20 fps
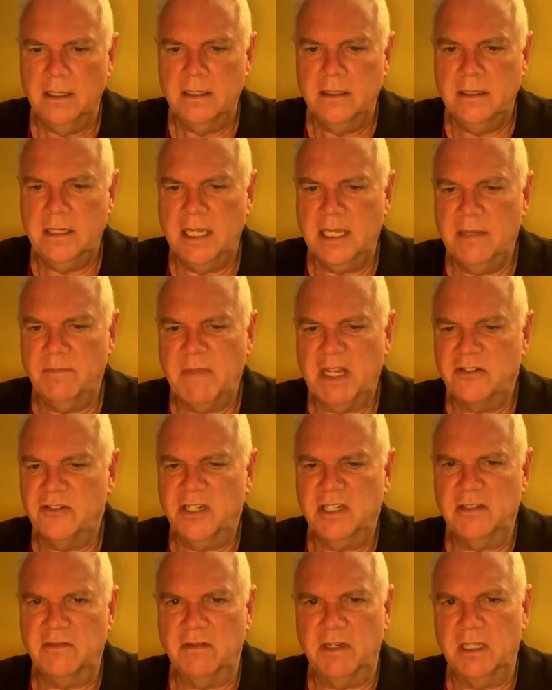team that
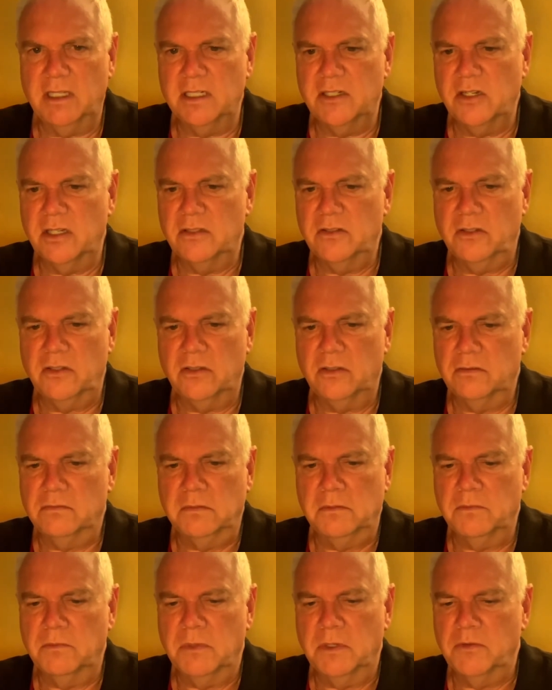she really just,
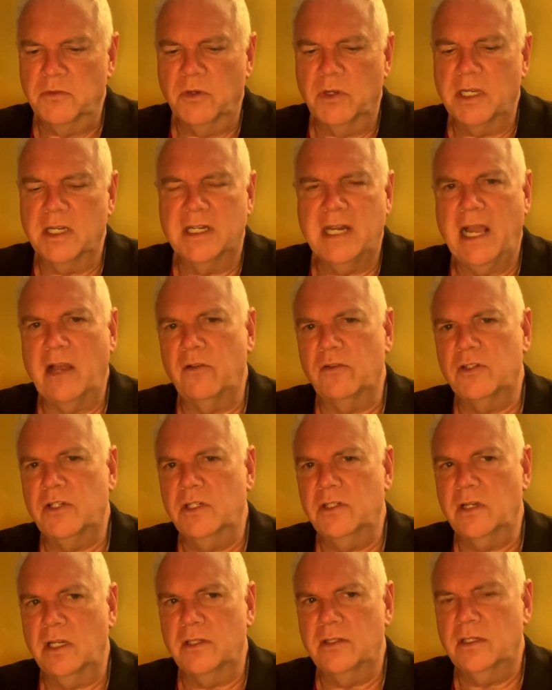you can tell she
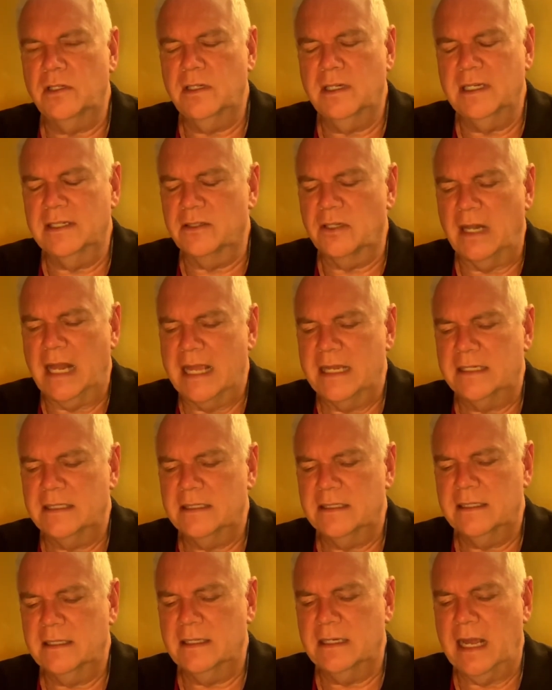just
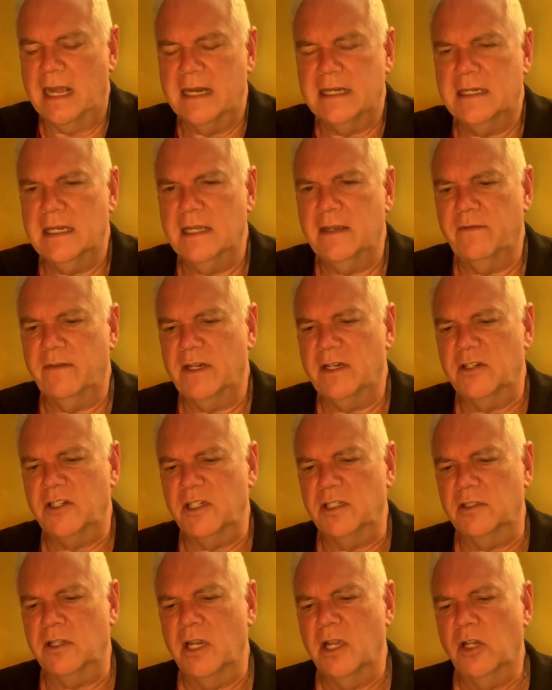dislikes the idea of it.
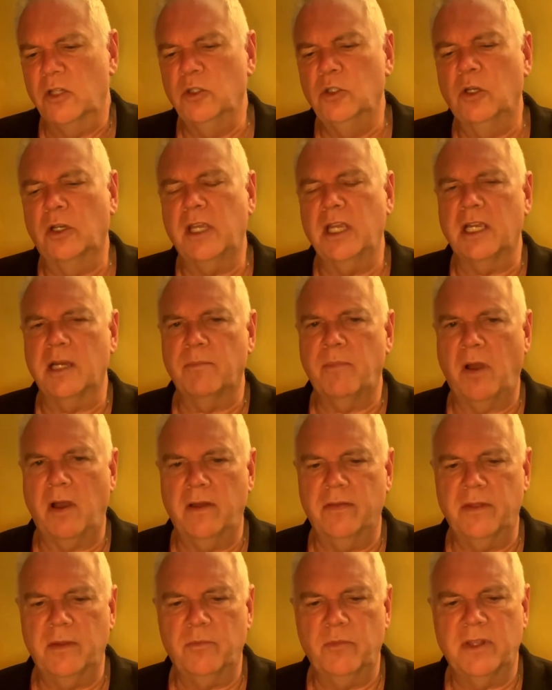She's looking
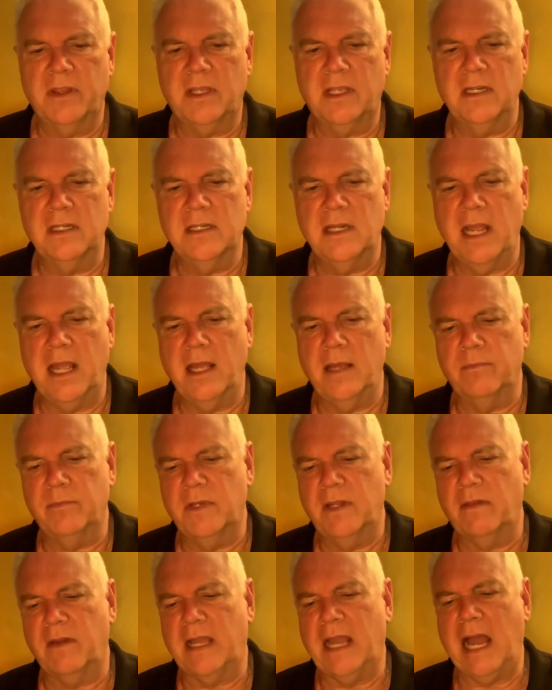upon them with
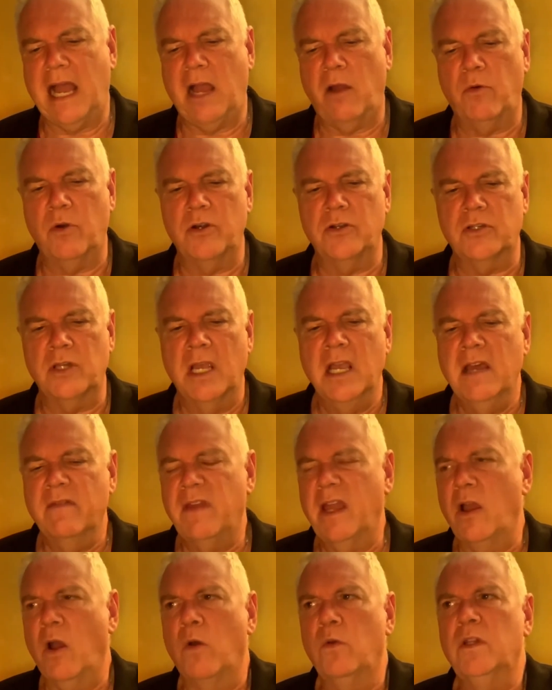contempt, the cowards.
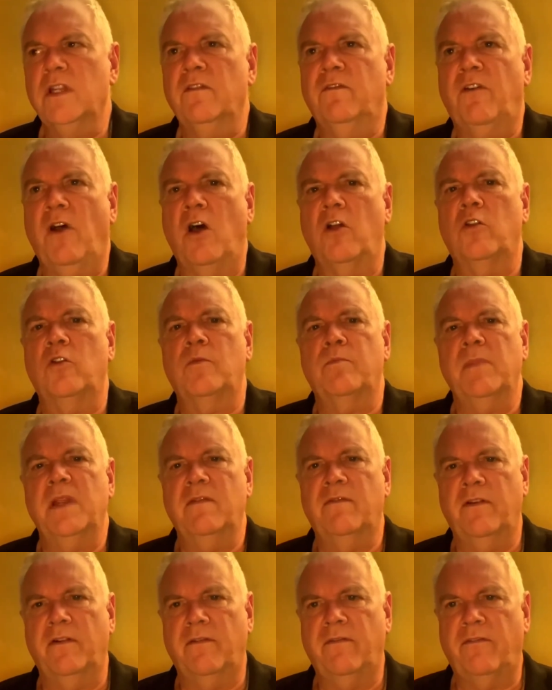They only followed me
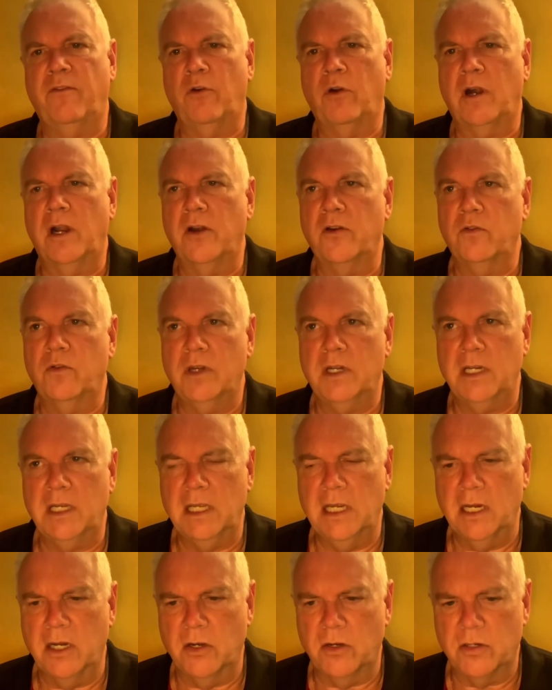for 400
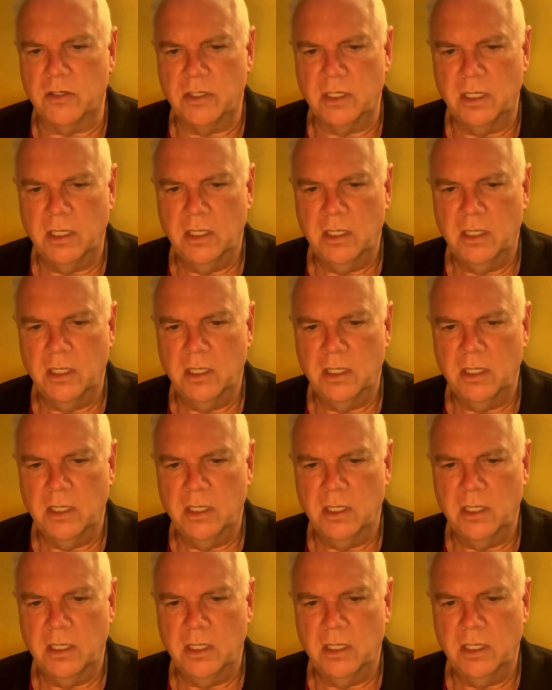years